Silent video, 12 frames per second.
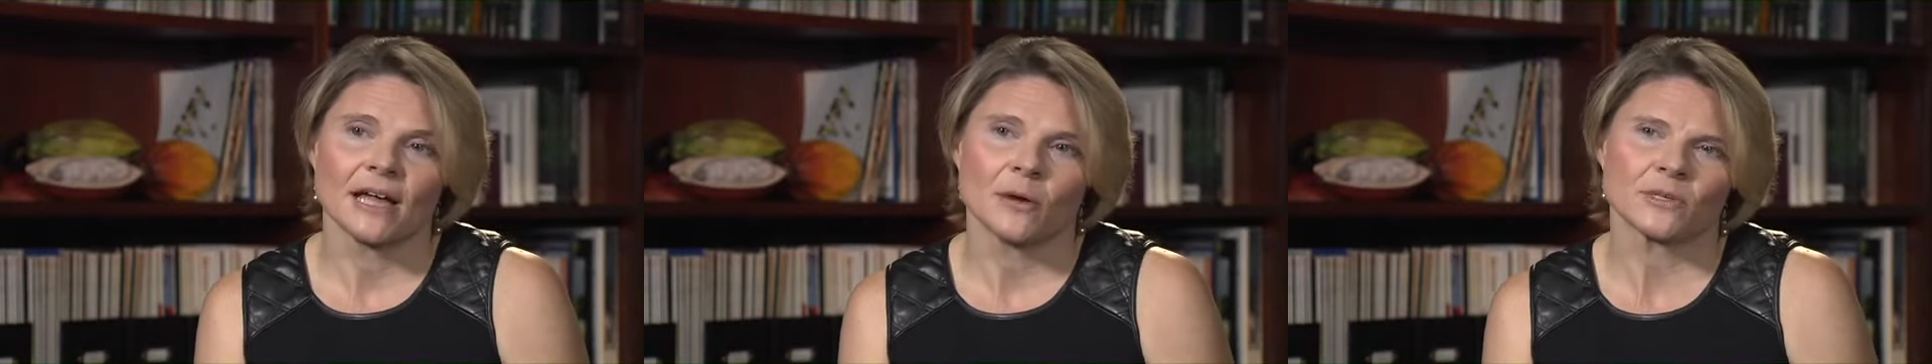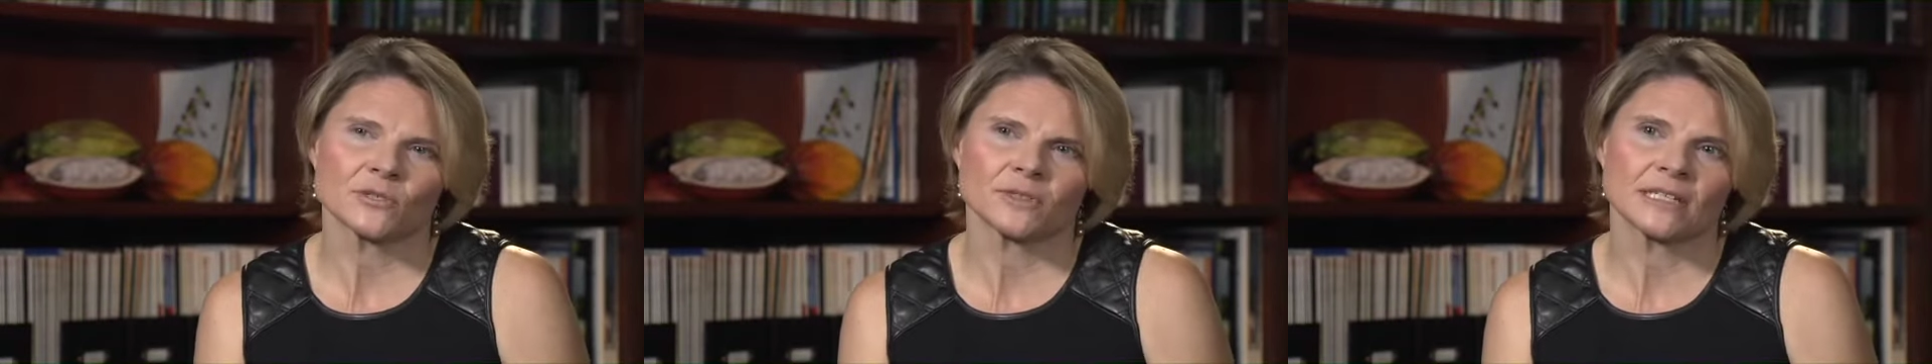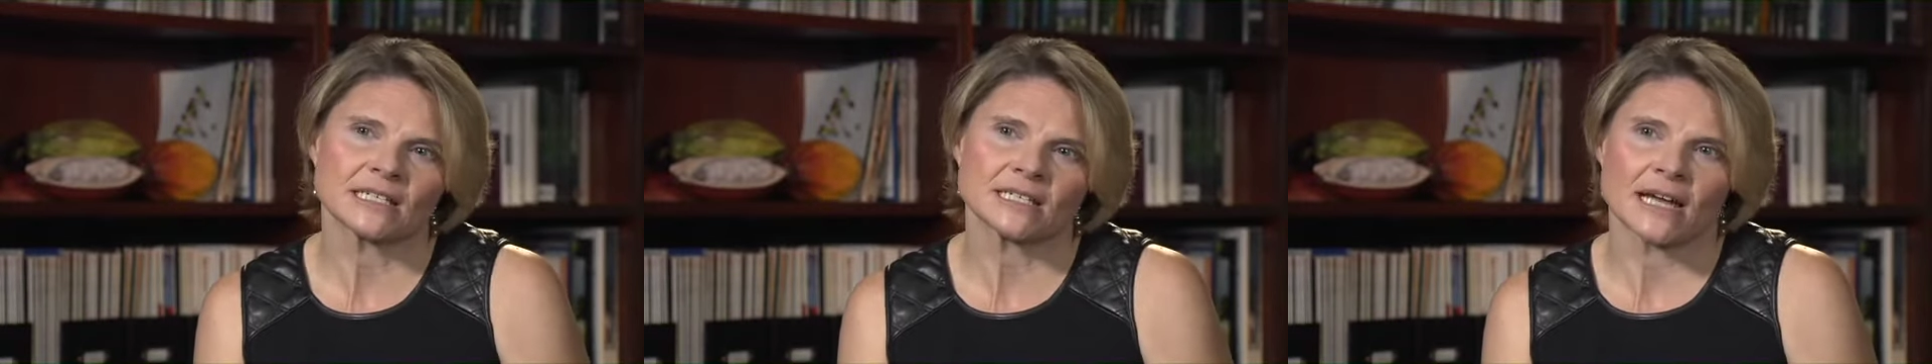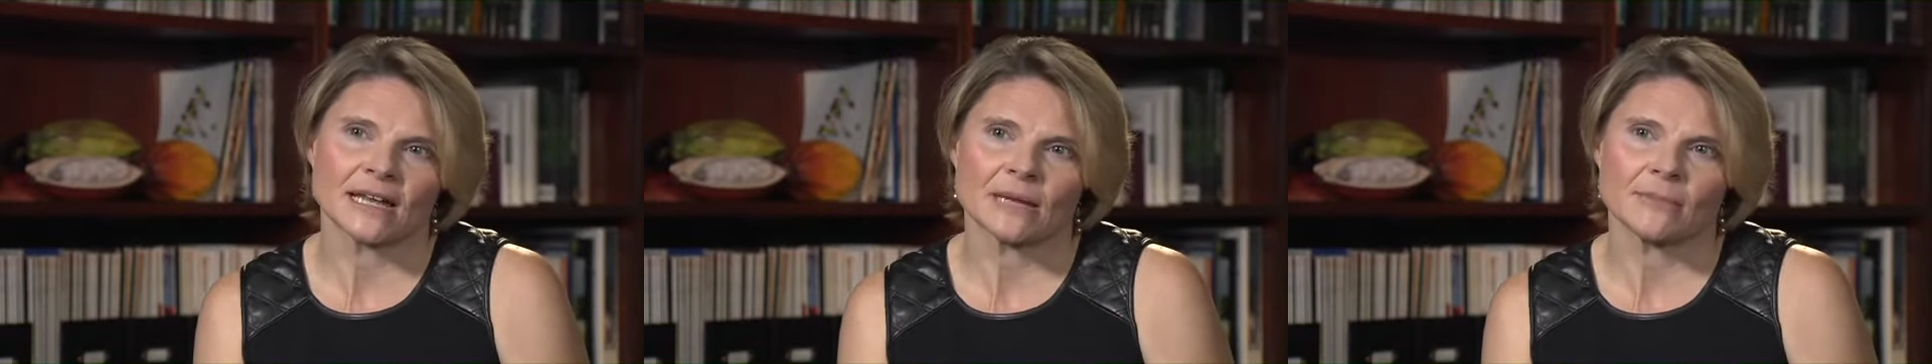What's really
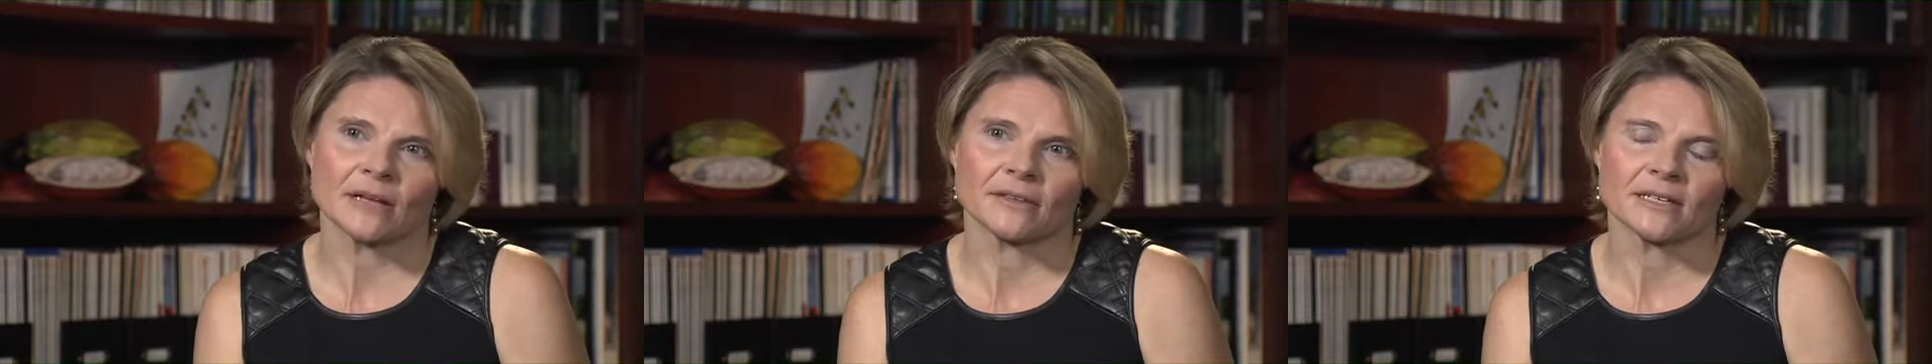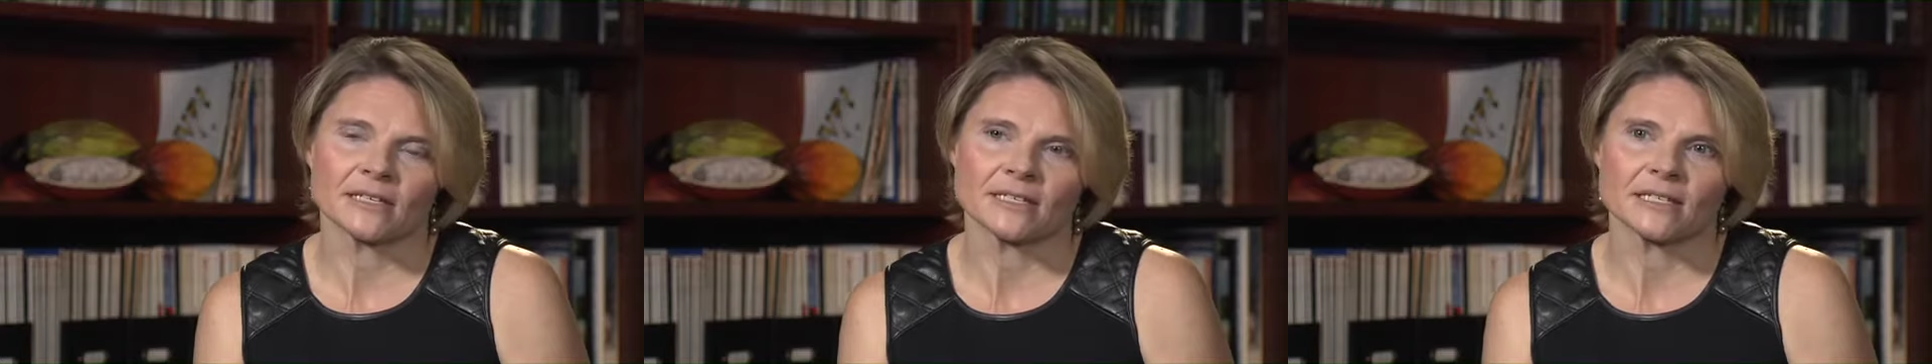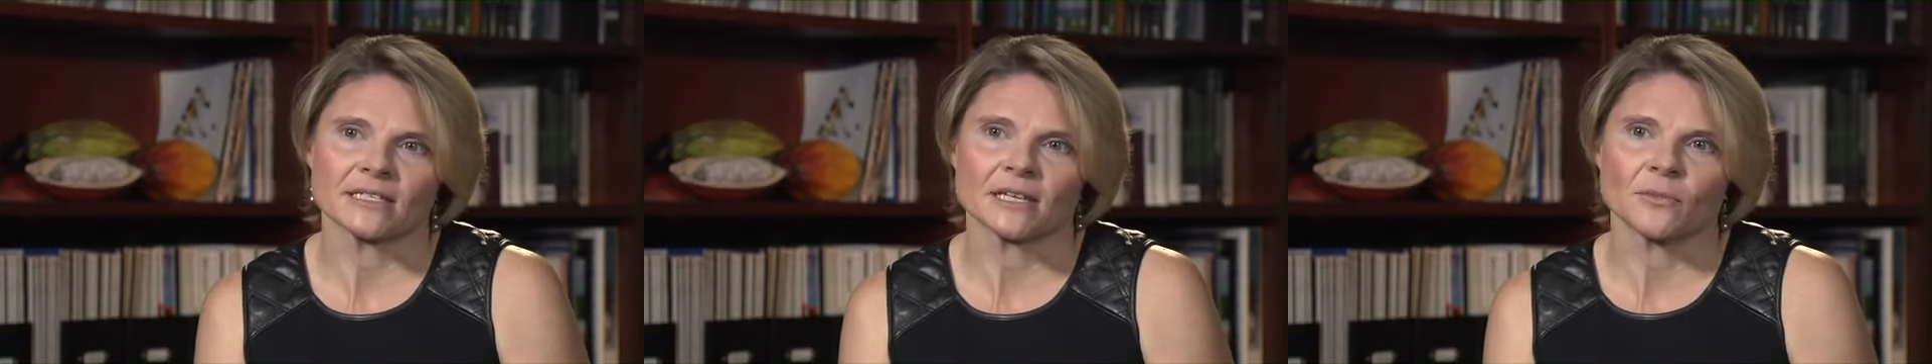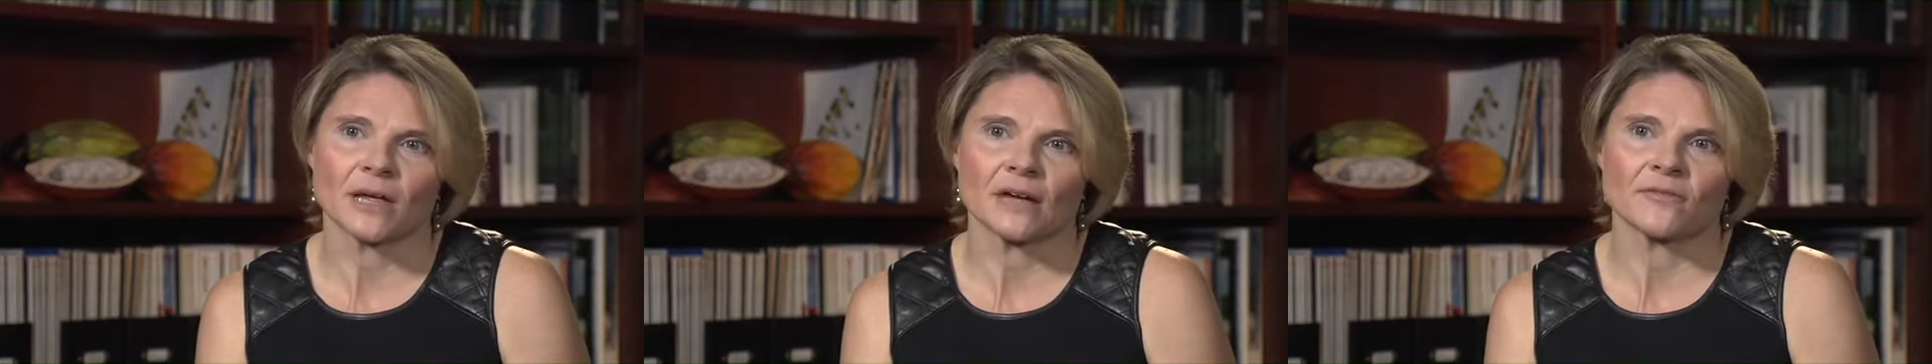exciting about this is
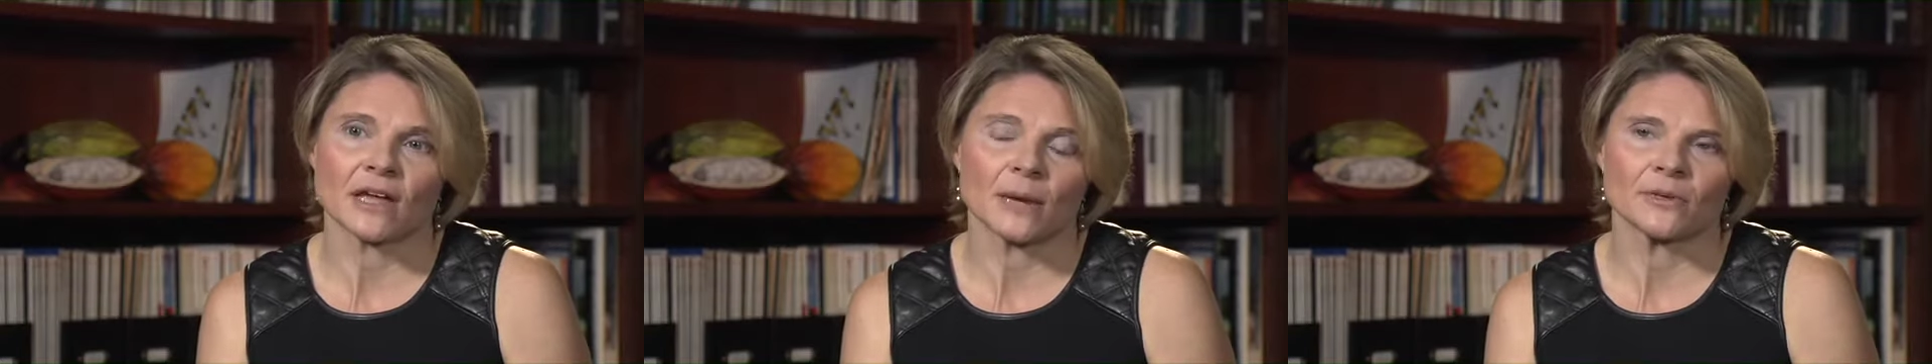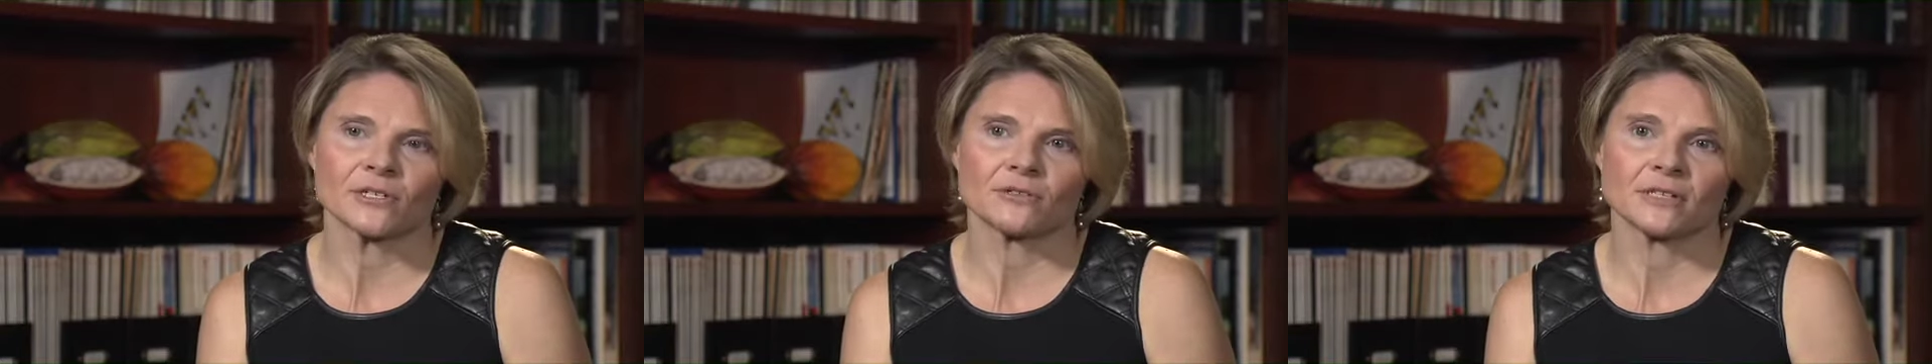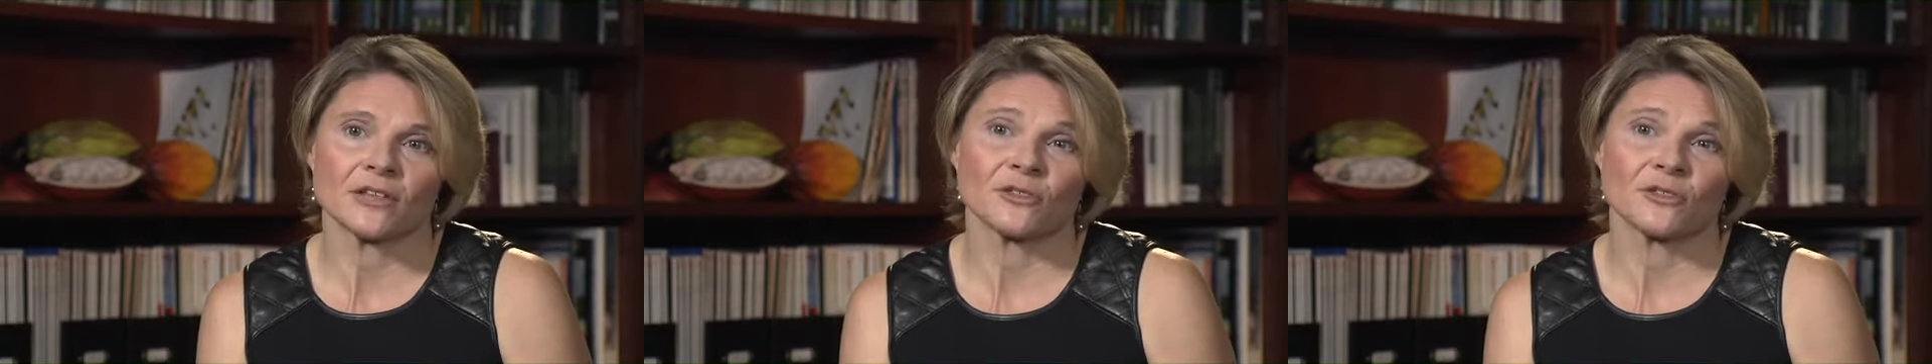that we have the opportunity